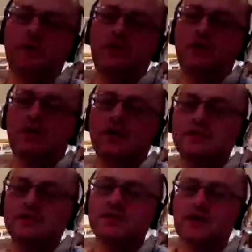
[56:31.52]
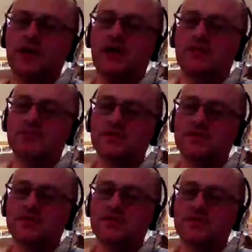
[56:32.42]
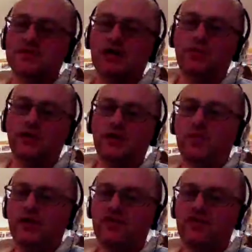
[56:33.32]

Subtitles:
will be the lock-ins. So we